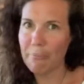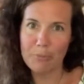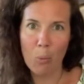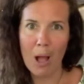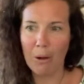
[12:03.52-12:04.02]

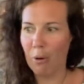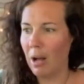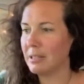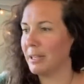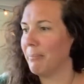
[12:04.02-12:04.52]
Wow,
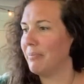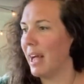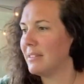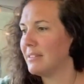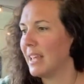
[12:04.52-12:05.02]
awesome.
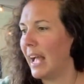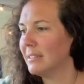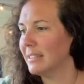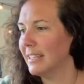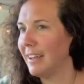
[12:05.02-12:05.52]
That's
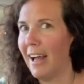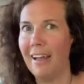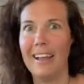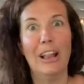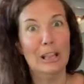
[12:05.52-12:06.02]
excellent.
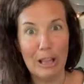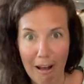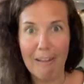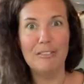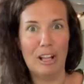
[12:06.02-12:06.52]
I
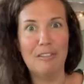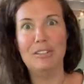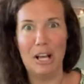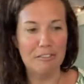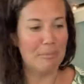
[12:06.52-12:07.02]
love, love,
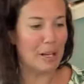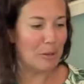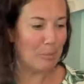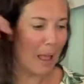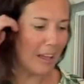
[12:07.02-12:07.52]
love my
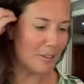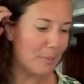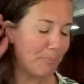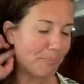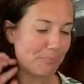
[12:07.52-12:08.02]
new blend.
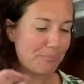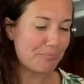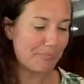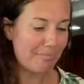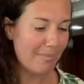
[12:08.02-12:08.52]

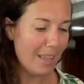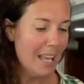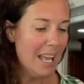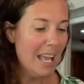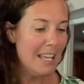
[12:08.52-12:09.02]

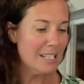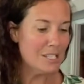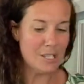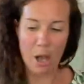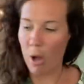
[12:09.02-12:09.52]

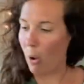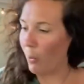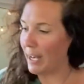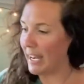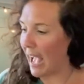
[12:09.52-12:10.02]

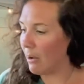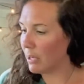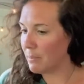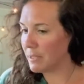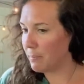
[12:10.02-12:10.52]
So now
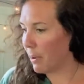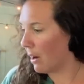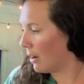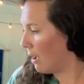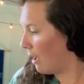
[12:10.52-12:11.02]
comes the
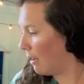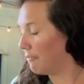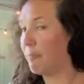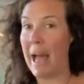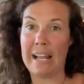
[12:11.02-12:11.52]
part
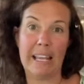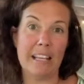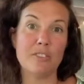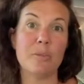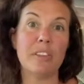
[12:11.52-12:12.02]
of bagging
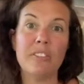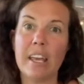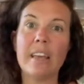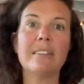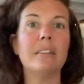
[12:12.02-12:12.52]
it. So this
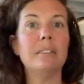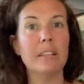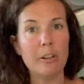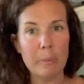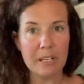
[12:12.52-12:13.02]
takes a
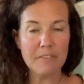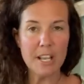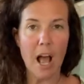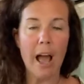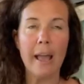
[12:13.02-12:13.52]
little bit of
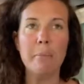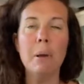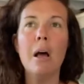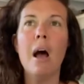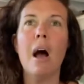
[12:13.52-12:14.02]
time,
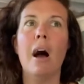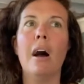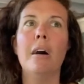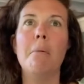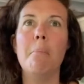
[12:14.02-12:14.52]

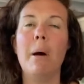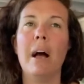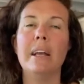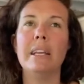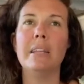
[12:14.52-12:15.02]

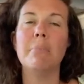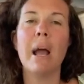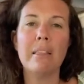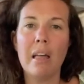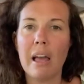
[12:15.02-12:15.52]
but in
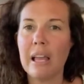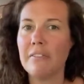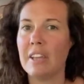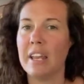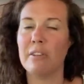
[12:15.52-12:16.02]
my
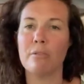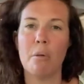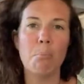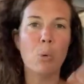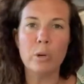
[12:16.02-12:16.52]
life,
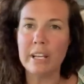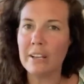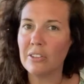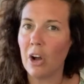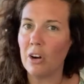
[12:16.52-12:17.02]

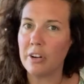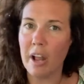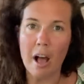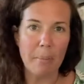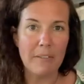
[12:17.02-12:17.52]
mornings are
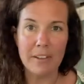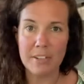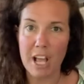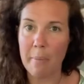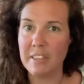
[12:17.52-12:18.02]
not my
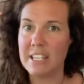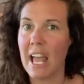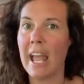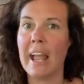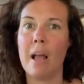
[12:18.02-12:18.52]
favorite time of the
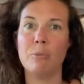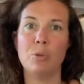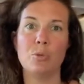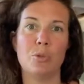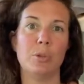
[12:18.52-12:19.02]
day. I'm
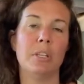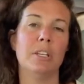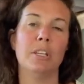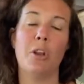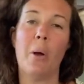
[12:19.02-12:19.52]

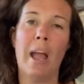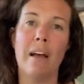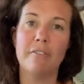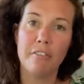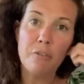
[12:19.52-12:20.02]
usually, I
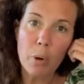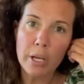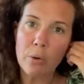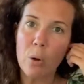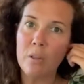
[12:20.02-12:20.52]
have a
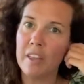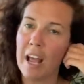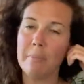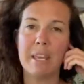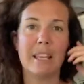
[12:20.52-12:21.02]
4-year-old that
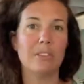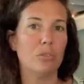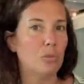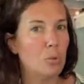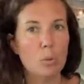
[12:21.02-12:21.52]
I'm getting to
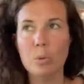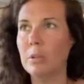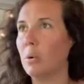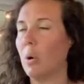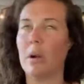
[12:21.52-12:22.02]

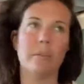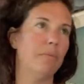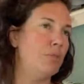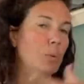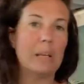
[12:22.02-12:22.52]
school or
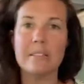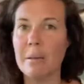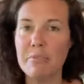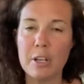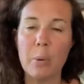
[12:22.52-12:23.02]
doing
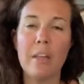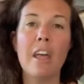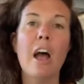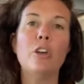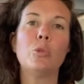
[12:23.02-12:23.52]
something with,
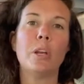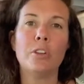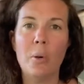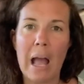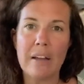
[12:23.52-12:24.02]
so I
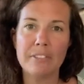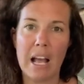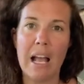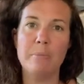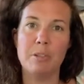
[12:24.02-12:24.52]
don't have
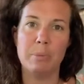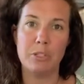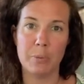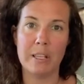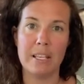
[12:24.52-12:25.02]
time to be
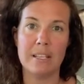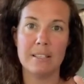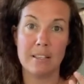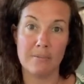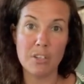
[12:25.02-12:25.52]
doing this
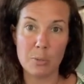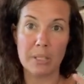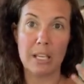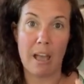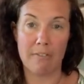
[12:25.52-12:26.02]

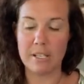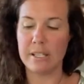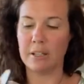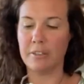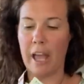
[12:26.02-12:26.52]
individually every
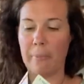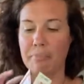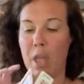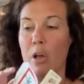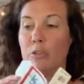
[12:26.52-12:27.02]
single day.
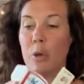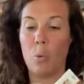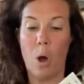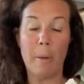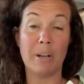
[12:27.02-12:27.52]

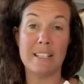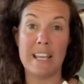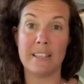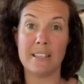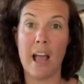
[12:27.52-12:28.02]
So I'm going to
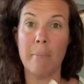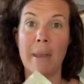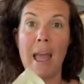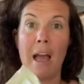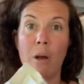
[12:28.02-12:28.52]
take the time
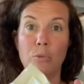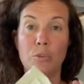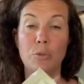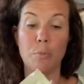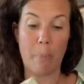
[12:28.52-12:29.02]
now
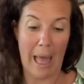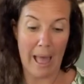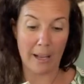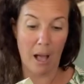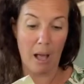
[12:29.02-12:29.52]
to
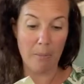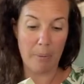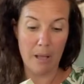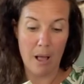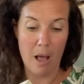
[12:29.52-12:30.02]
bag up
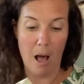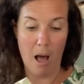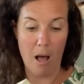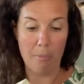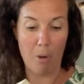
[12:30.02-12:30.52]

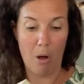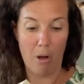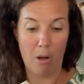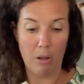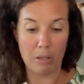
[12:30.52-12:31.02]

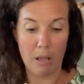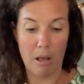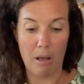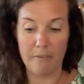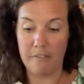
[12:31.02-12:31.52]
all
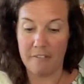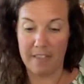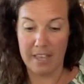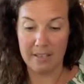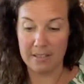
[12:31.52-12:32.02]
of
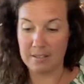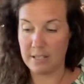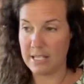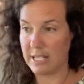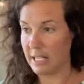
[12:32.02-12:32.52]
this
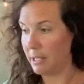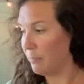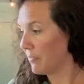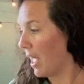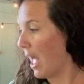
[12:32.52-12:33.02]
tea,
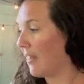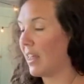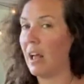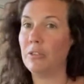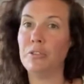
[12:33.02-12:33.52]
and
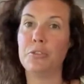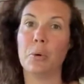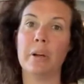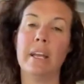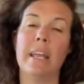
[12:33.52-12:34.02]
then I'll
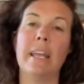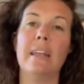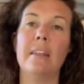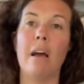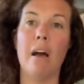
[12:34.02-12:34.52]
store it
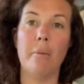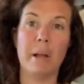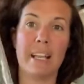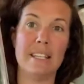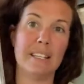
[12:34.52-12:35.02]
in
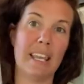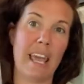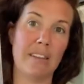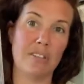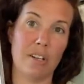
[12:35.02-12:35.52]
a
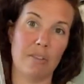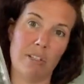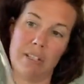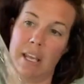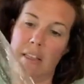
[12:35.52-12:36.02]
canister
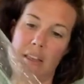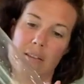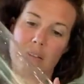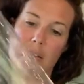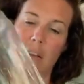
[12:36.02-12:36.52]
just like
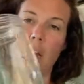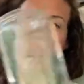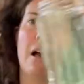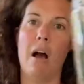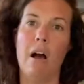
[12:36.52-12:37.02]
this.
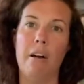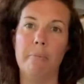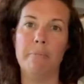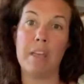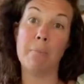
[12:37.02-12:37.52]

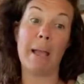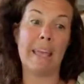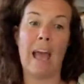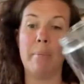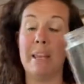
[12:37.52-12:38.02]
In my
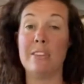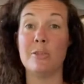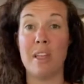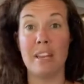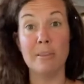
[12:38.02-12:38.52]
cabinet, so
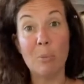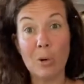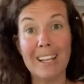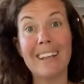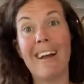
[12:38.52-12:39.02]
that in the
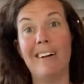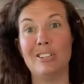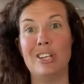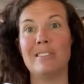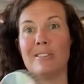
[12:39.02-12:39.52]
morning I'll
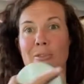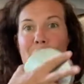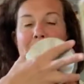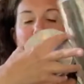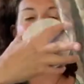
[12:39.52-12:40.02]
just
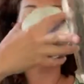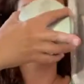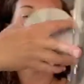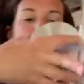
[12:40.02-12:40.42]
grab it out.